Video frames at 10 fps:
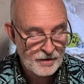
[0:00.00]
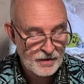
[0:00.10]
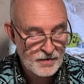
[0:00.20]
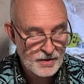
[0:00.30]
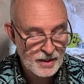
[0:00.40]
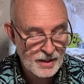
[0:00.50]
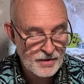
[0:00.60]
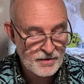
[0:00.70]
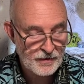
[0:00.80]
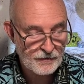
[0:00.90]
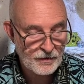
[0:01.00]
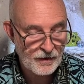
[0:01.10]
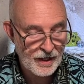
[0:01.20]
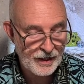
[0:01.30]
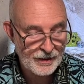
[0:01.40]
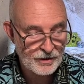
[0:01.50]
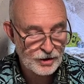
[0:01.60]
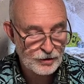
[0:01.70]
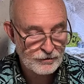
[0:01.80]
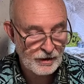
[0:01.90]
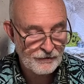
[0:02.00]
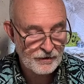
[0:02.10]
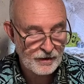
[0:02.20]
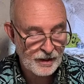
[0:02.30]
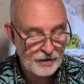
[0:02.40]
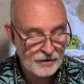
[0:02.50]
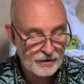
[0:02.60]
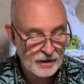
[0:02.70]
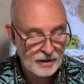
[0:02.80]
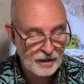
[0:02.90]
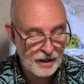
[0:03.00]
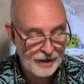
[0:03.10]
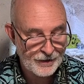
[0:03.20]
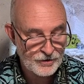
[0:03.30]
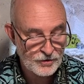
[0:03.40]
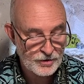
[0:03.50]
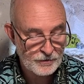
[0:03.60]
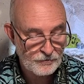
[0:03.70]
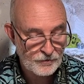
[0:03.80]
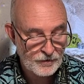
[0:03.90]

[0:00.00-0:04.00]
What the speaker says: The seeds of grain shrivel under the clods.